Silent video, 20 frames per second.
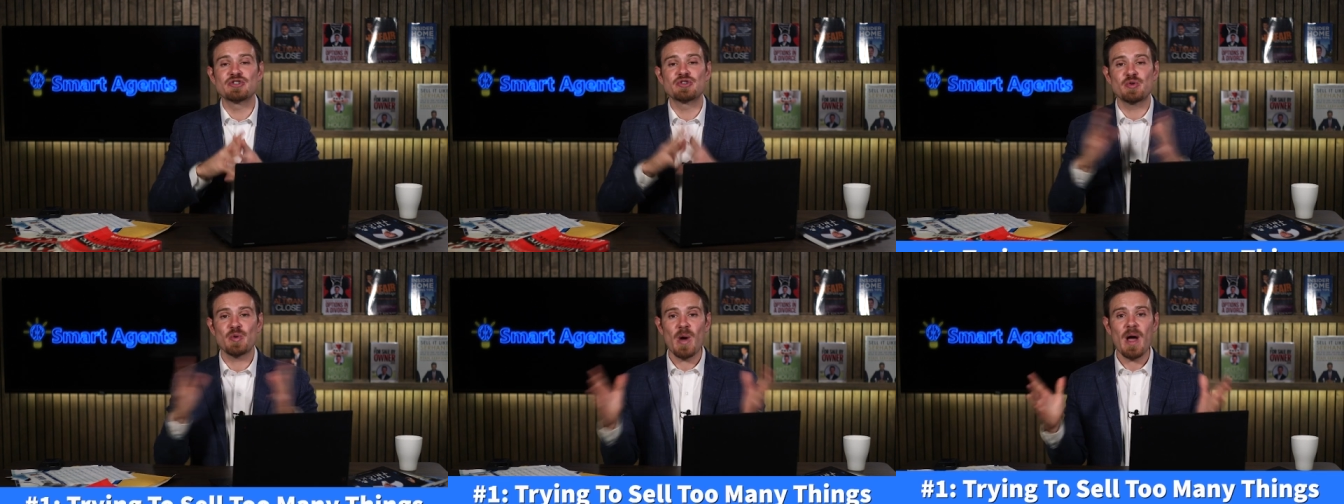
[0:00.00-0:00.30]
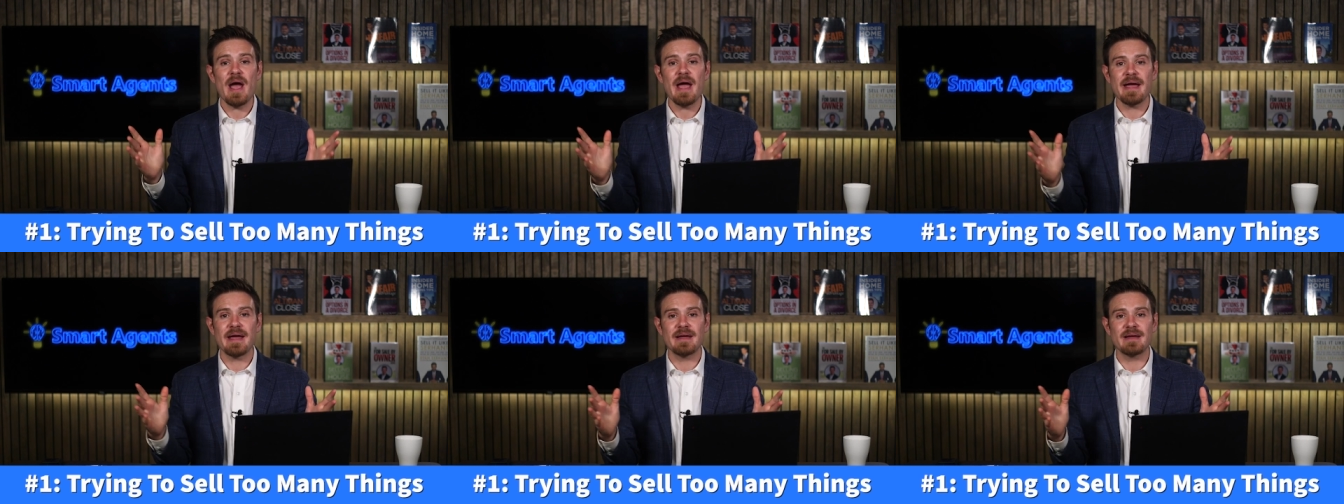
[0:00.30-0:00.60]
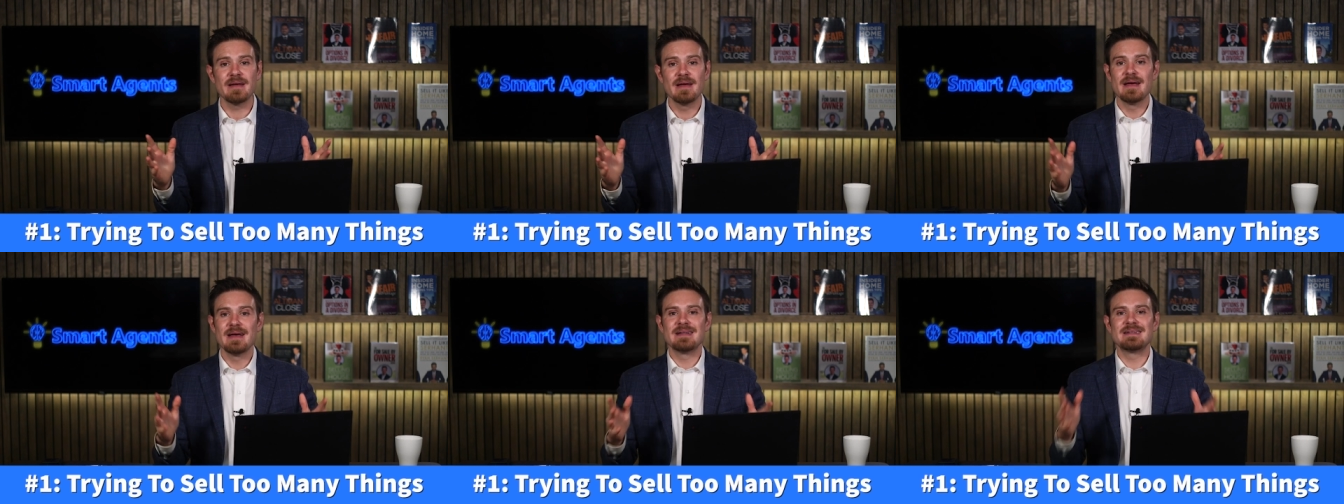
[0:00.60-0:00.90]

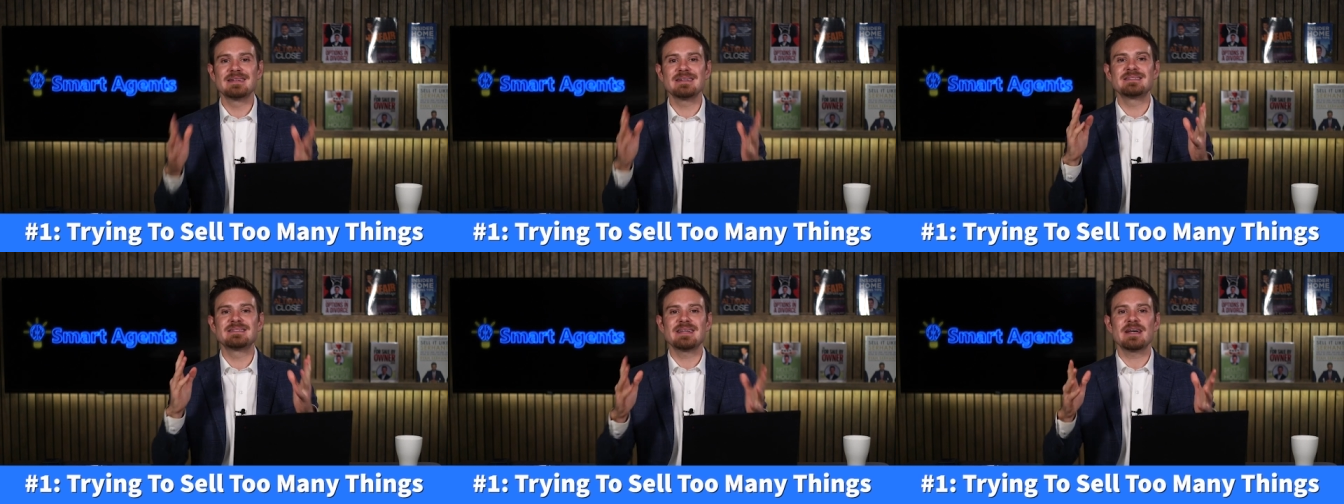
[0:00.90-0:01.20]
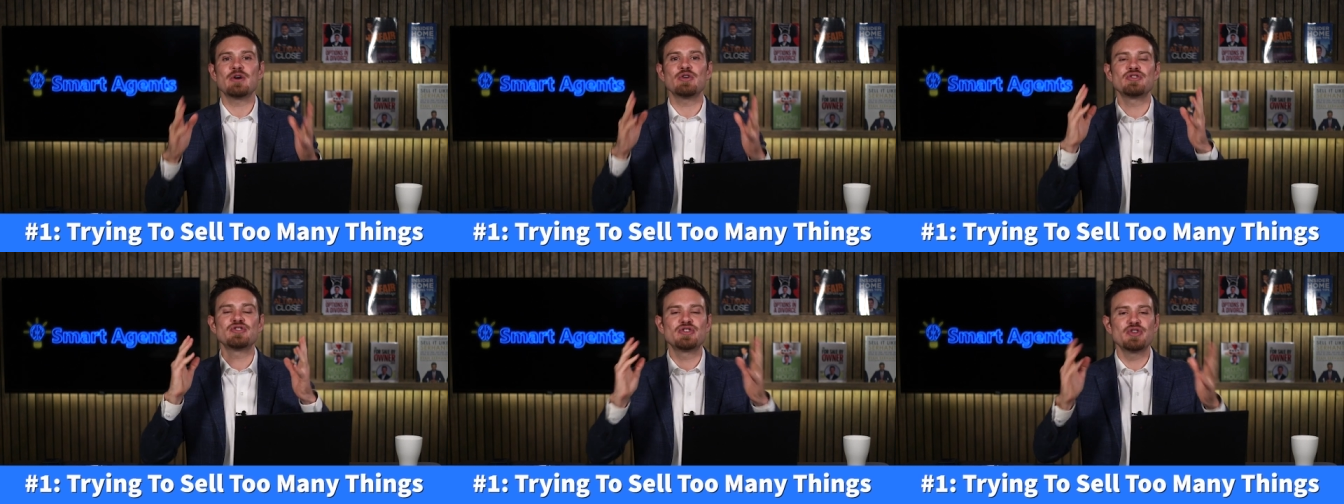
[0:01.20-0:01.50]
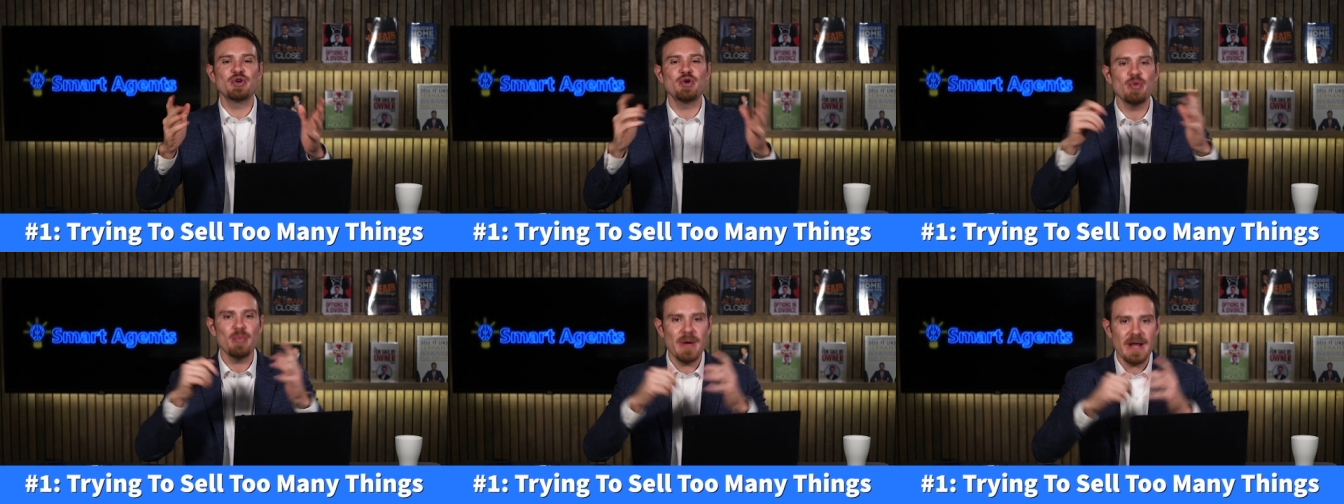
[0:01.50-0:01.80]
trying to sell
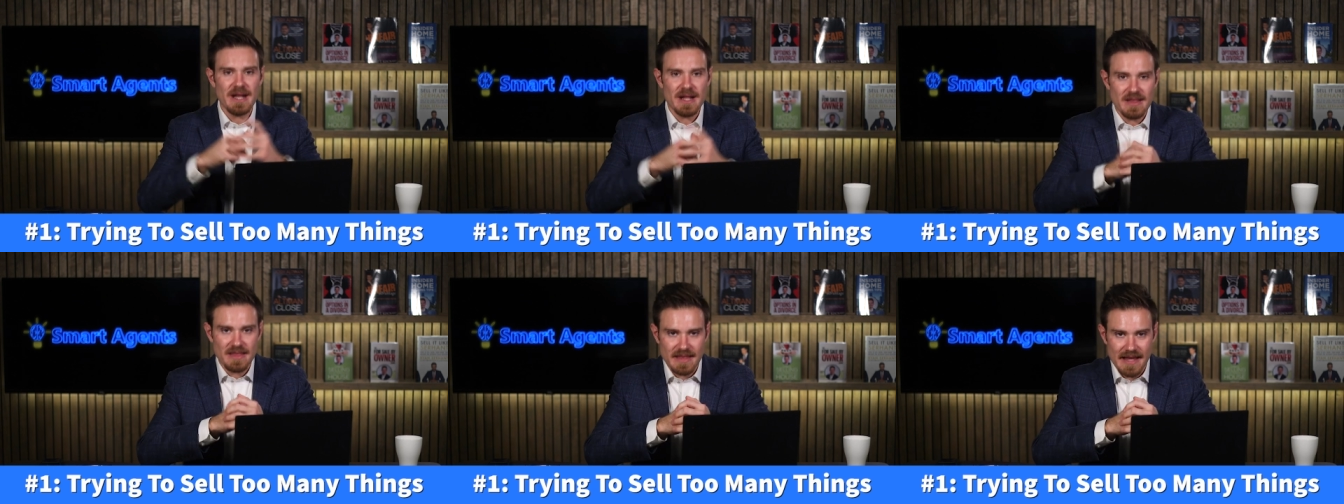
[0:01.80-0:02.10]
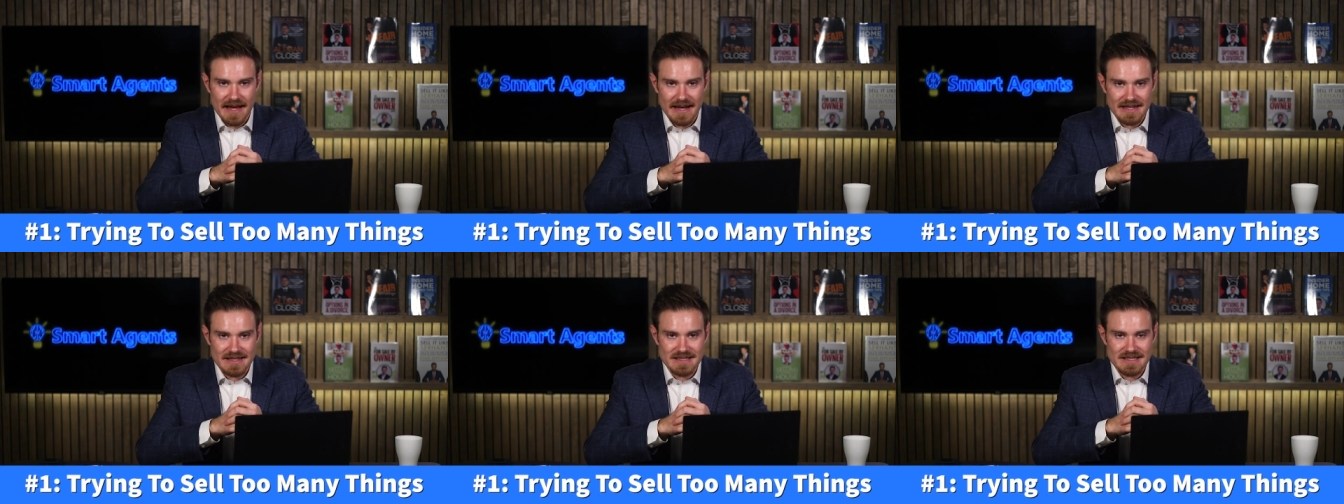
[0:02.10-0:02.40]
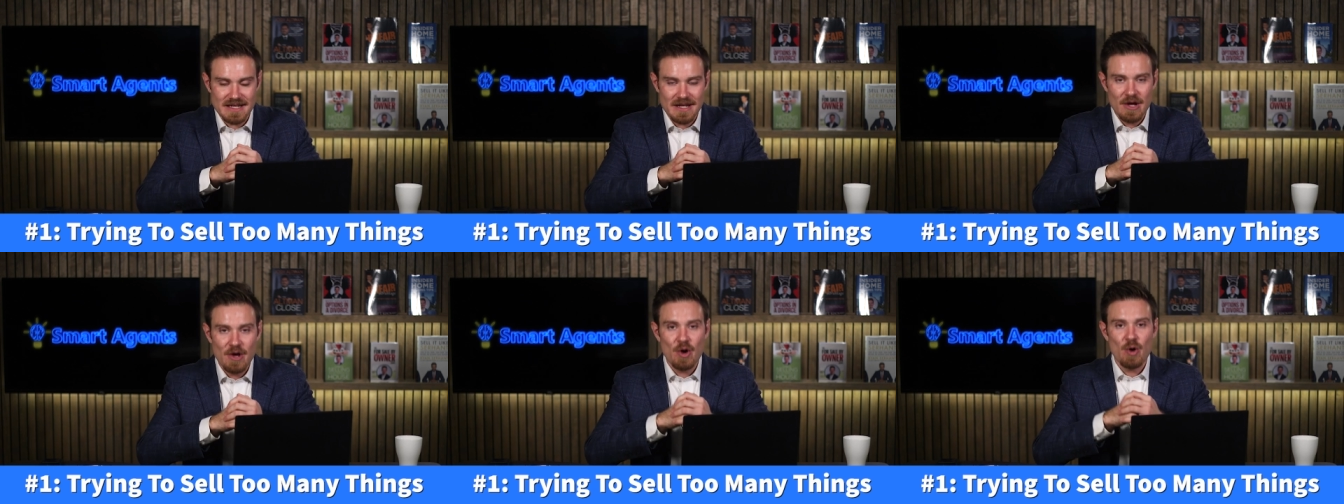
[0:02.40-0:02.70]
too many things.